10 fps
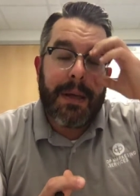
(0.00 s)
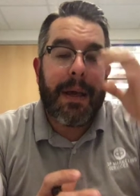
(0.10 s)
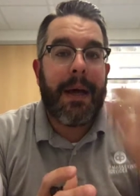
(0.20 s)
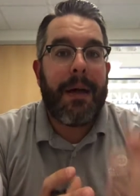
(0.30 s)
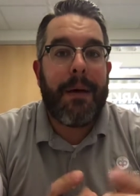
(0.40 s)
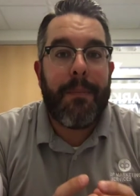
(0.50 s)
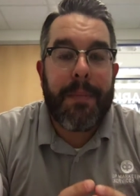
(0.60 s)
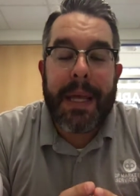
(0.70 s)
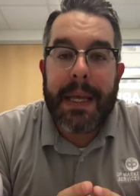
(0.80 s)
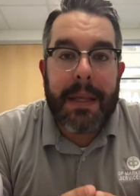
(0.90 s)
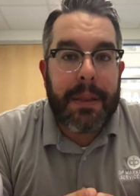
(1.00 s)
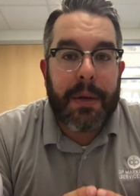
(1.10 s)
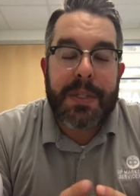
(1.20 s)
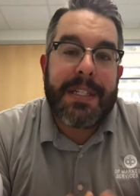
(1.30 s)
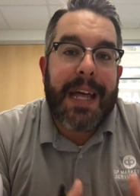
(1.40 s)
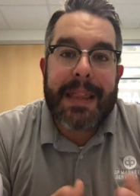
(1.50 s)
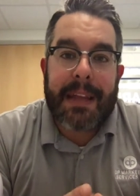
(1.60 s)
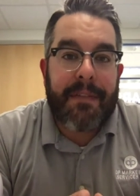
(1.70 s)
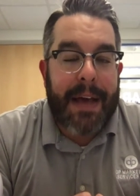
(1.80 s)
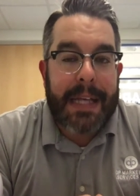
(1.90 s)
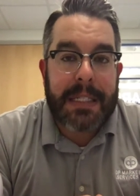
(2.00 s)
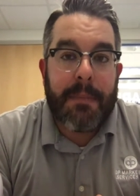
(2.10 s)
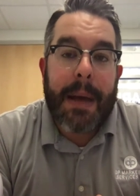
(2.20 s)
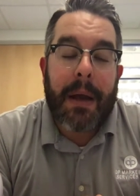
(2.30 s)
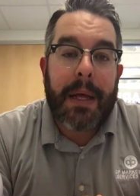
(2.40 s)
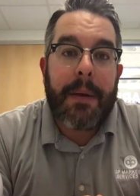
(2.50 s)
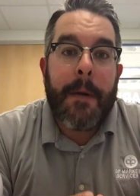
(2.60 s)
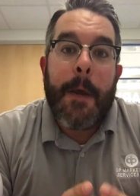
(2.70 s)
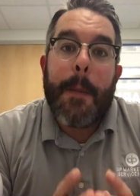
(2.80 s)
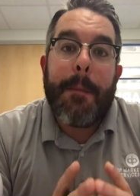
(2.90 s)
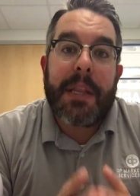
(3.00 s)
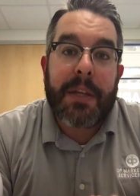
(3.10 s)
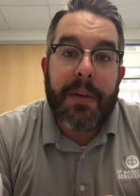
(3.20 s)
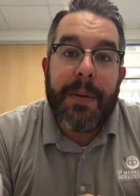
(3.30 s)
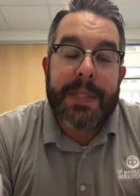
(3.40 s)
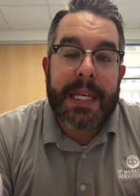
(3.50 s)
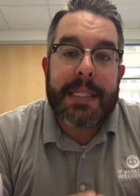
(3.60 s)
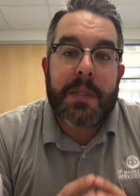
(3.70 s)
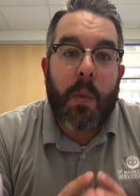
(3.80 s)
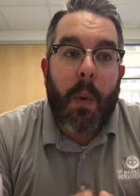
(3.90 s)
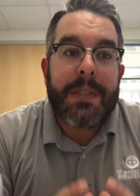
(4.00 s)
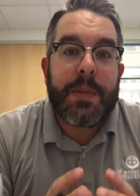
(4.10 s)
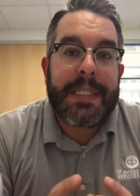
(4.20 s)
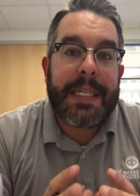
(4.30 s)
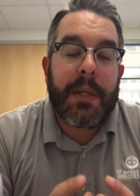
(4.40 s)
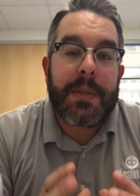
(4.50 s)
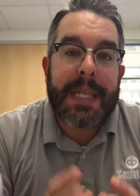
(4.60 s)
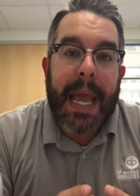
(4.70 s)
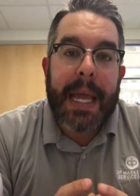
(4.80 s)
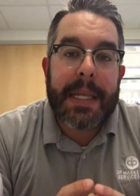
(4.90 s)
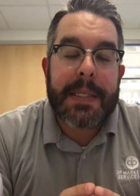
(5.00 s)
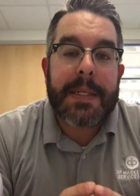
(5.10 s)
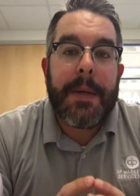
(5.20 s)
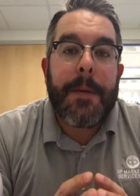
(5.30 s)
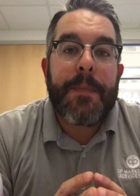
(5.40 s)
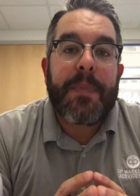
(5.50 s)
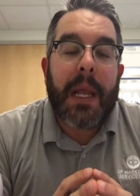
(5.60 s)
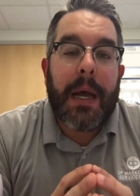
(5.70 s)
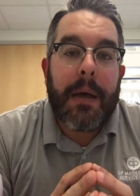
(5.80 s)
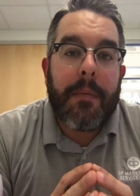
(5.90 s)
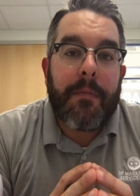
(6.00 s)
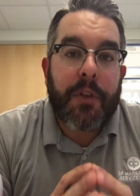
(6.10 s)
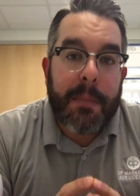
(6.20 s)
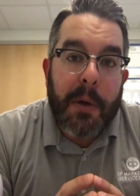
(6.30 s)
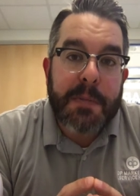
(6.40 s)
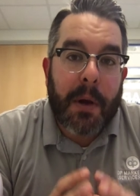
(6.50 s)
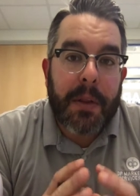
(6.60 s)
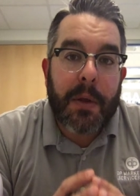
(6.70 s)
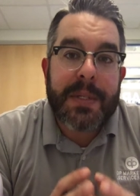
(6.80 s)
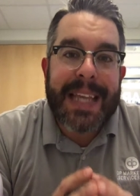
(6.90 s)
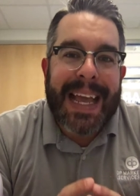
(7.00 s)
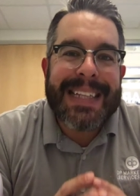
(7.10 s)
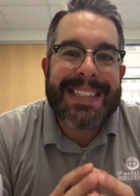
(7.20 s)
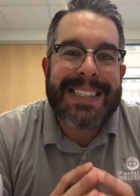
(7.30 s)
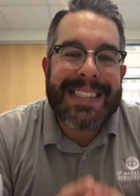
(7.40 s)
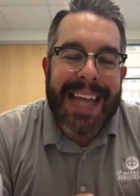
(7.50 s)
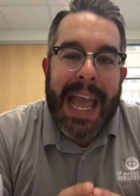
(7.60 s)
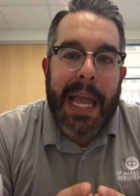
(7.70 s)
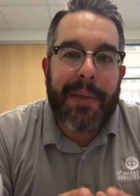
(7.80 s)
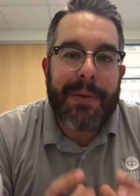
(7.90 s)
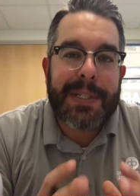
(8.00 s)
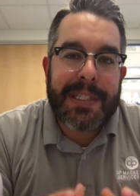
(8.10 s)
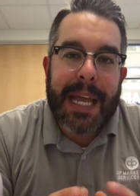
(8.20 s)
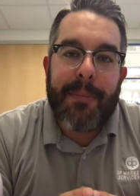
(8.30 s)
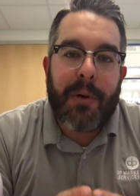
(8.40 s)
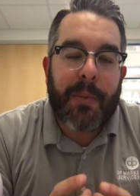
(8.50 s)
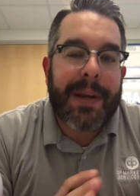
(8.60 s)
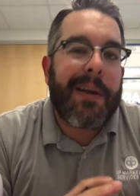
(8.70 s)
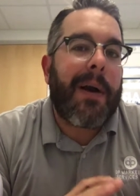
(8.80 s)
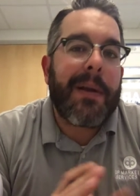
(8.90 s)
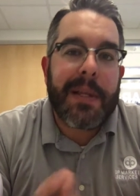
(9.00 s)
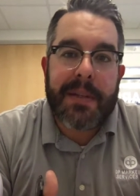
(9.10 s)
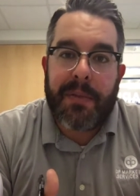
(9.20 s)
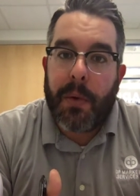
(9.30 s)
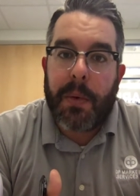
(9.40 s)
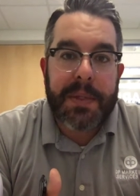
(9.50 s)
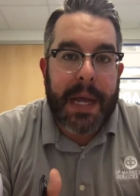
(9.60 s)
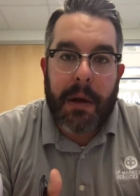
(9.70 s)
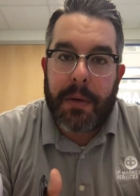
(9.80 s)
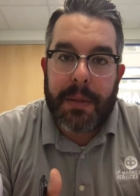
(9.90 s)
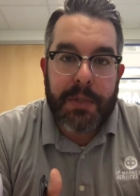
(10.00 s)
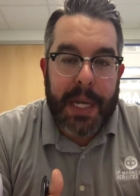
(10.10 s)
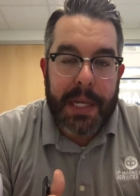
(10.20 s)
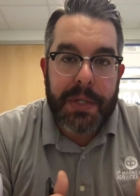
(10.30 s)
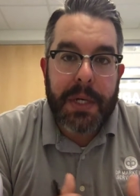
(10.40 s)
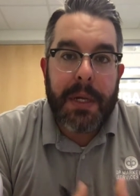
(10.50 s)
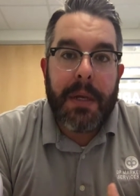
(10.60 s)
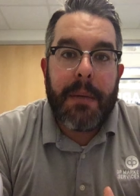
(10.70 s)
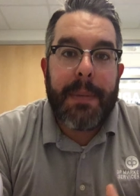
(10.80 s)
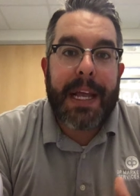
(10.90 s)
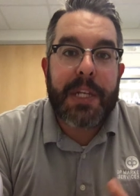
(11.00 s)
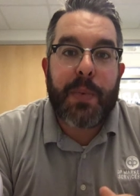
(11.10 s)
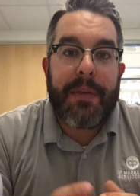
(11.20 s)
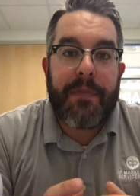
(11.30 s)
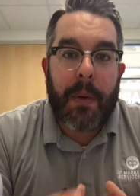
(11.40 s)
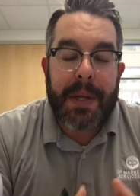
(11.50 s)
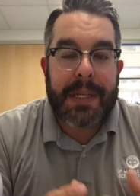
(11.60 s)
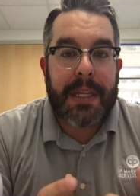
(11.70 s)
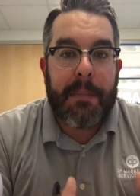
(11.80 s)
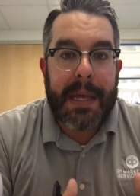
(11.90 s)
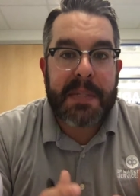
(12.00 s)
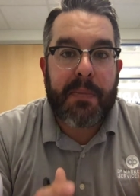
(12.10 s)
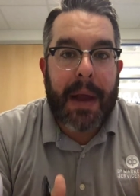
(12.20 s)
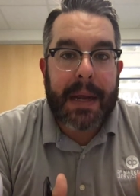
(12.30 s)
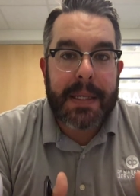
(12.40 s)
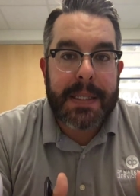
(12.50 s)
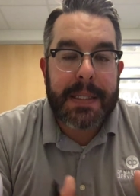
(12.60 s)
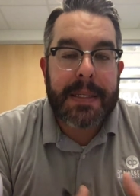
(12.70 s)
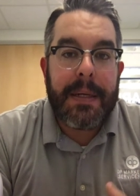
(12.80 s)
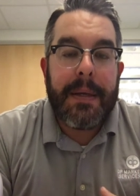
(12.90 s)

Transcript: Um, it, there's nothing fast about it. But the good news is, is once we see those gains, um, for the most part, those gains stay and are stable regardless of Google's algorithm change, because we focus on the best practices.